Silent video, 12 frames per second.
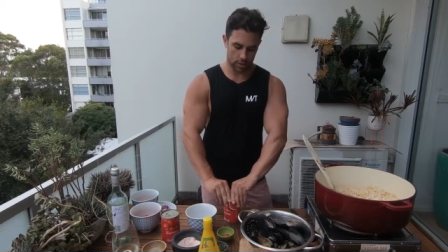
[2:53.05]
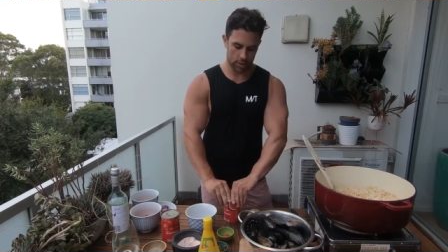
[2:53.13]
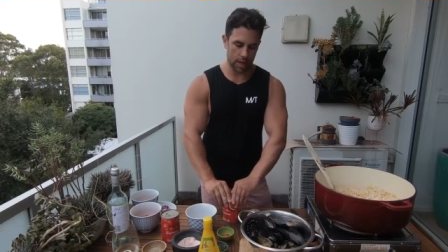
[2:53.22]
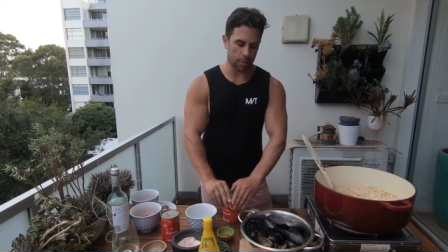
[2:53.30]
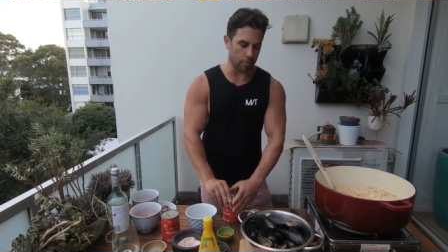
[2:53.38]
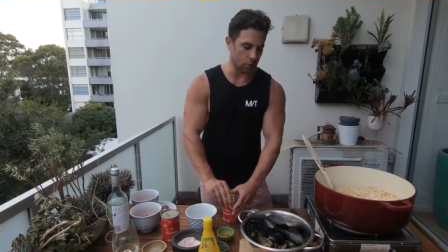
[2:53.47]

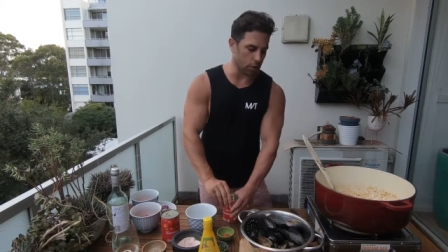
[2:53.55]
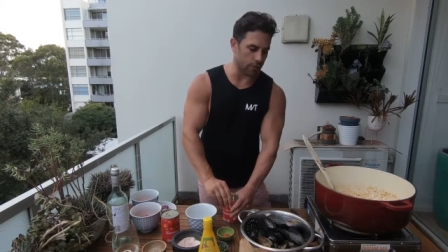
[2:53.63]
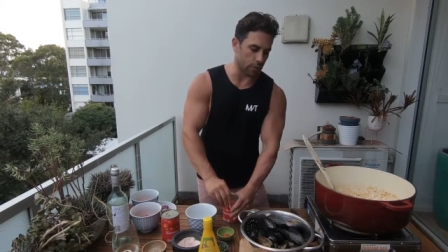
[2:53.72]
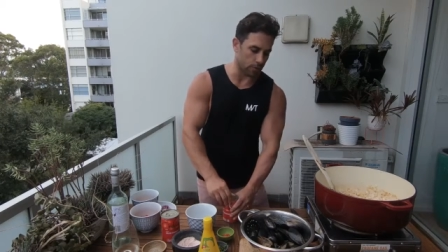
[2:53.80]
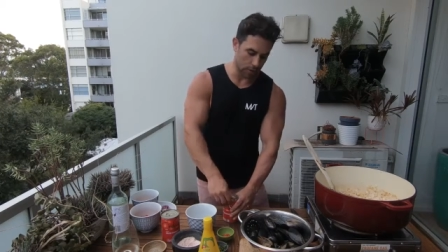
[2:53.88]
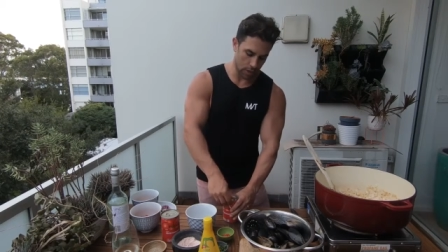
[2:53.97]
damn
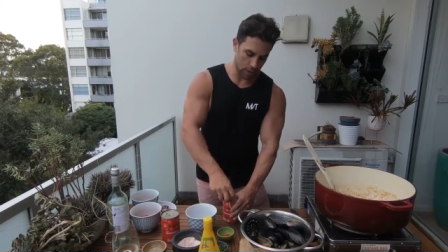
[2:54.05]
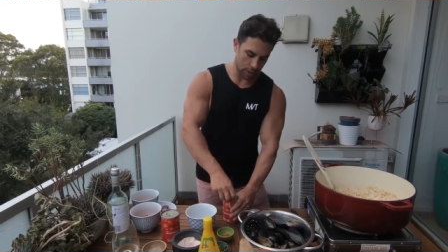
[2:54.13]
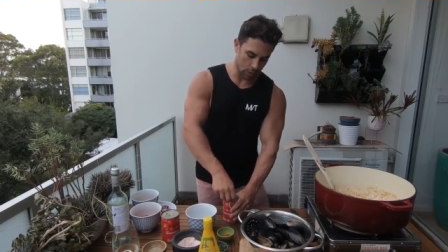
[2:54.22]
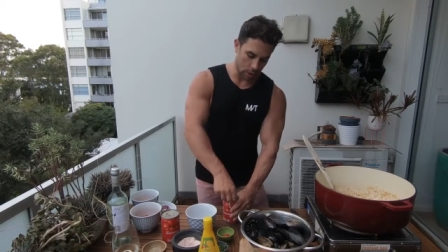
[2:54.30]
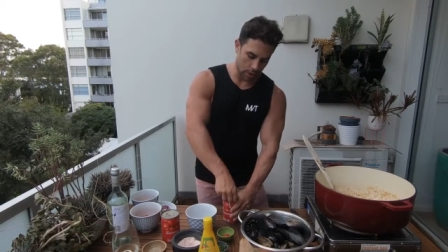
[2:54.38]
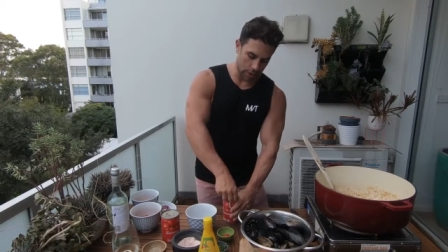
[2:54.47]
beautiful.
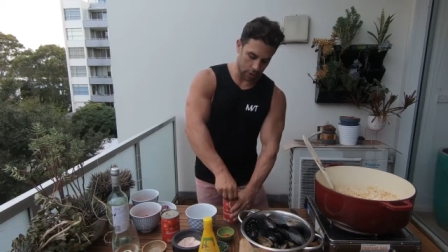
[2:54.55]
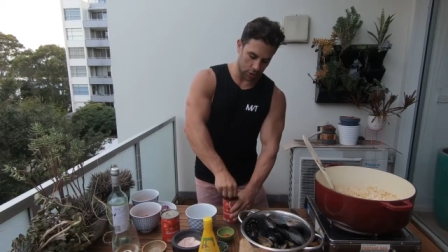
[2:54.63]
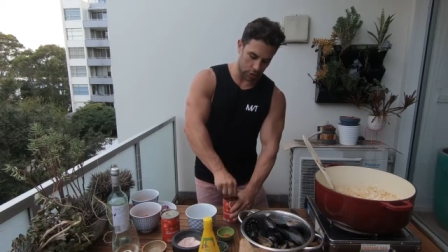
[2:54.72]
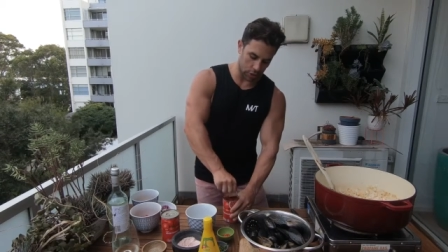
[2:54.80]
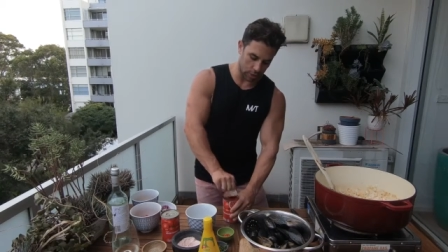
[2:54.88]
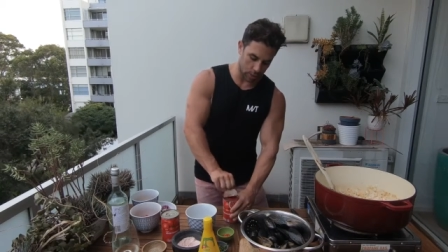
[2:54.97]
So what we're going
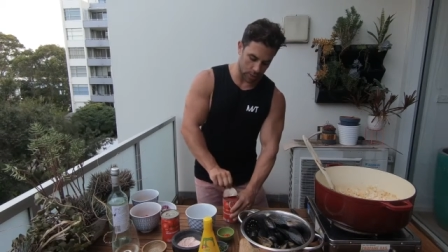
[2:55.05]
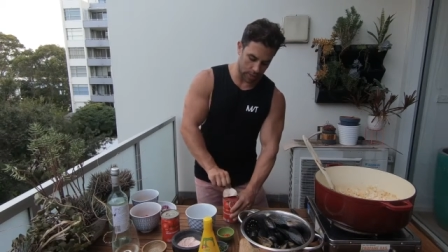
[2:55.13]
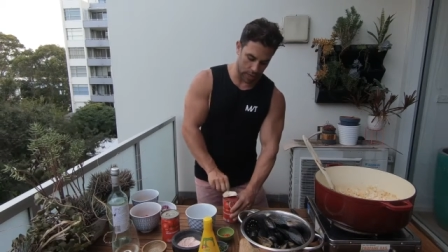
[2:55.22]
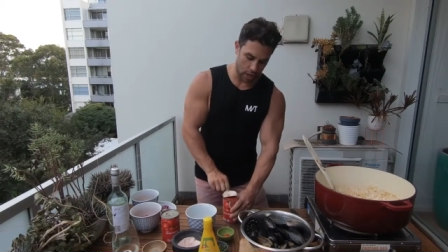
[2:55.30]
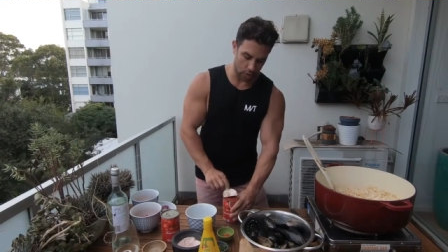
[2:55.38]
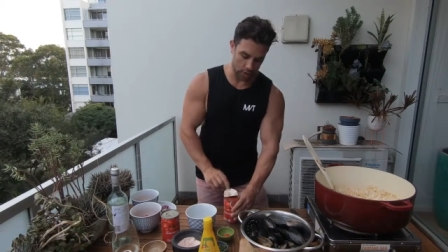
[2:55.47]
to do is we're going
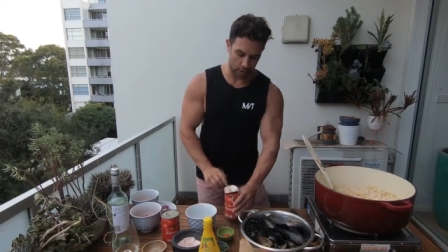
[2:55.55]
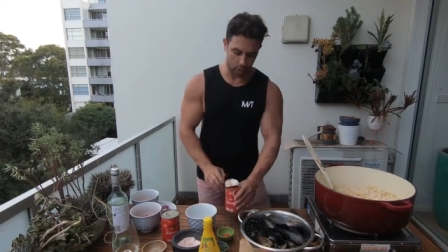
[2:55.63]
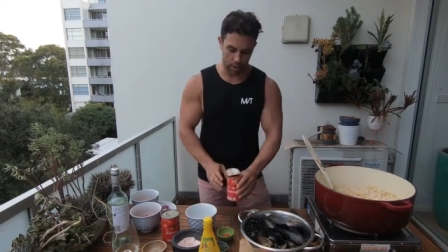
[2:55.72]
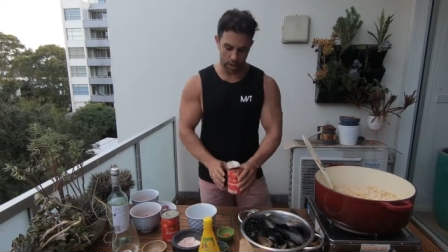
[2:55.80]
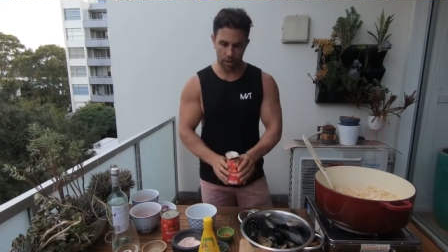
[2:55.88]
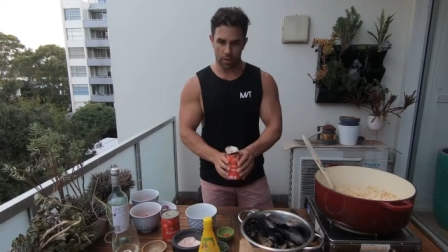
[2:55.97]
to go in
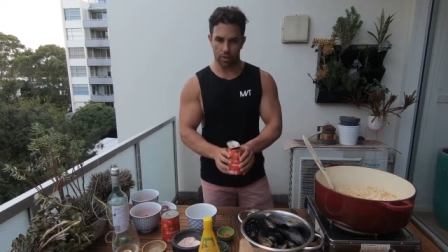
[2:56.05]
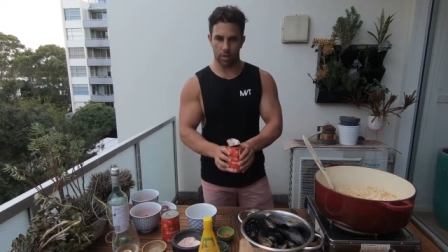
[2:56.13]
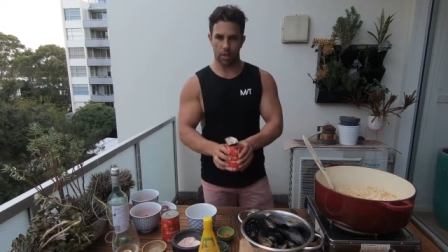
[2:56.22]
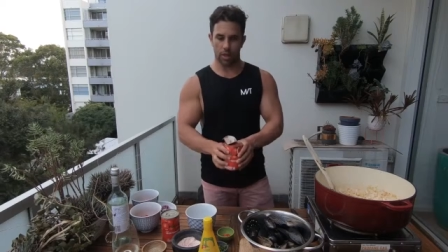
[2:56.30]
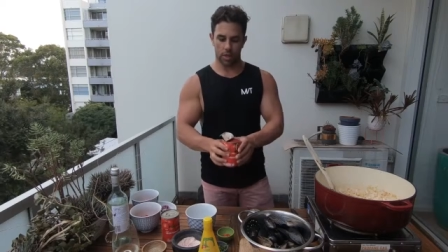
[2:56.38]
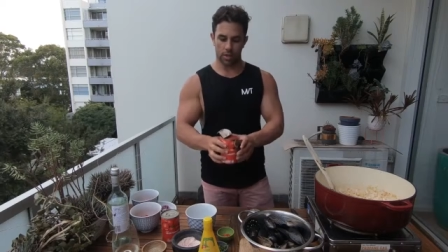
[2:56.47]
with
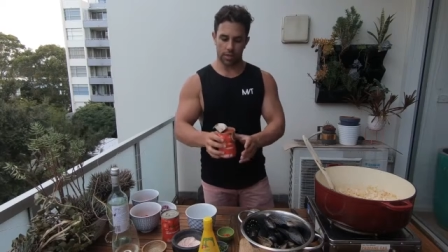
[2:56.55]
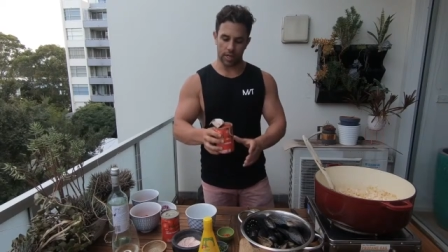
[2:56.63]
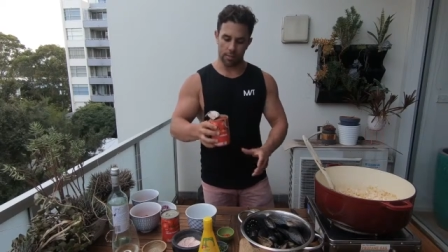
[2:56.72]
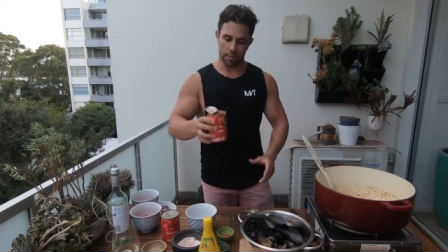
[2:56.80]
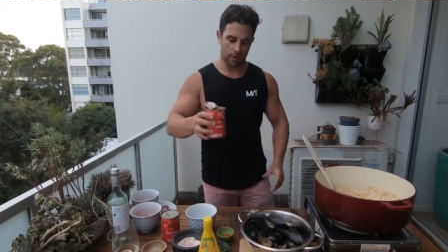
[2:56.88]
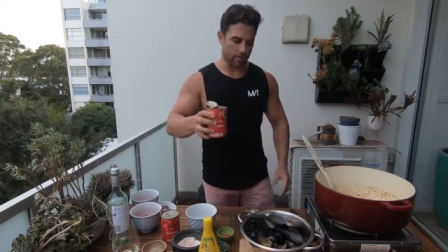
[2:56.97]

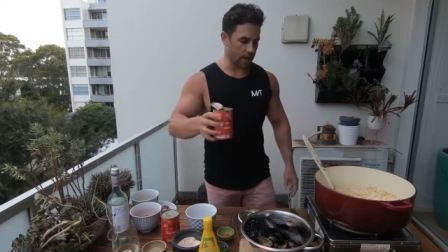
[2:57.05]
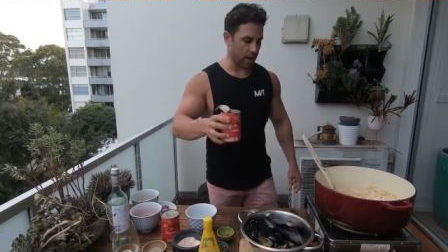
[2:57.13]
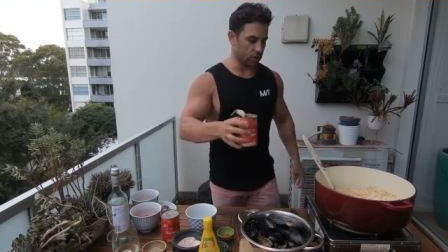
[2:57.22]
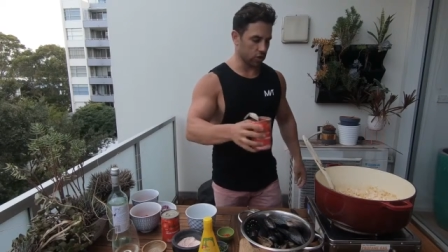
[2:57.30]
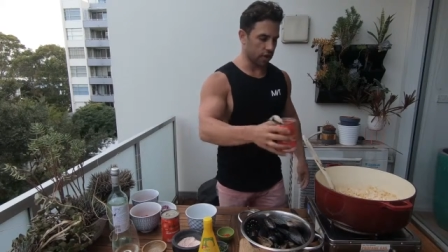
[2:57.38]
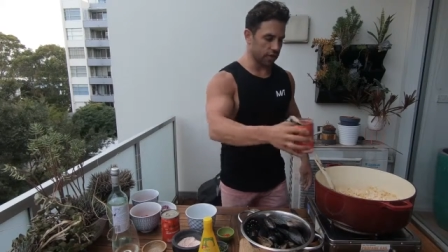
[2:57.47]
some of
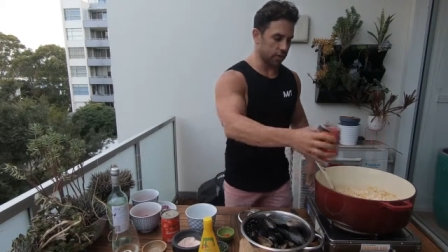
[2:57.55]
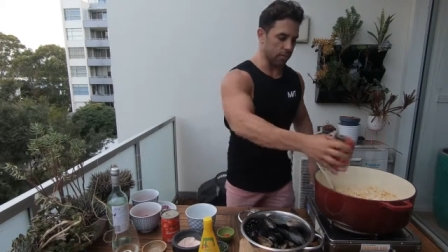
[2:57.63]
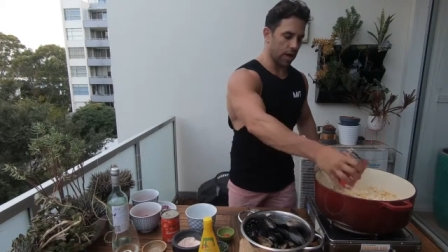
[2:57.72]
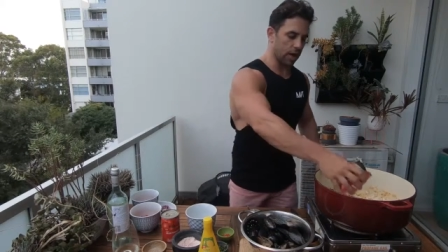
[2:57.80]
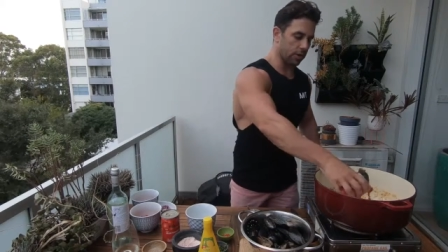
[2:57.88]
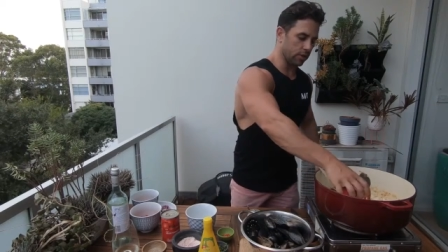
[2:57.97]
our diced
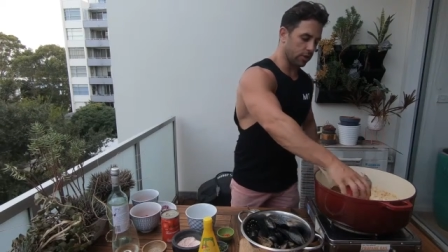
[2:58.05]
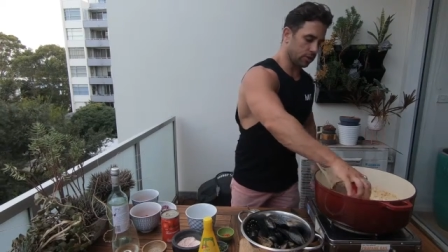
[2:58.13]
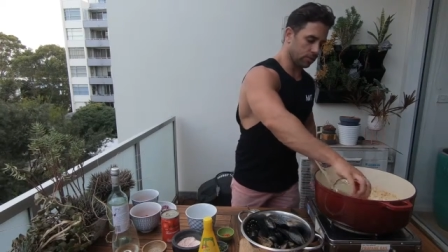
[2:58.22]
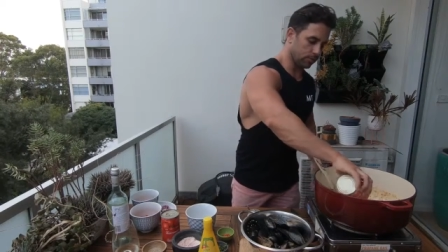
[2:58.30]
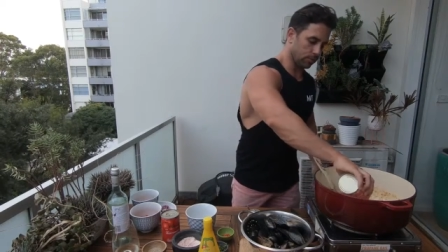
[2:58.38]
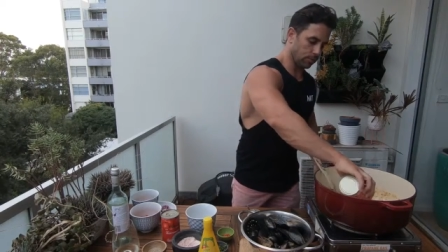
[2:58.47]
tomatoes.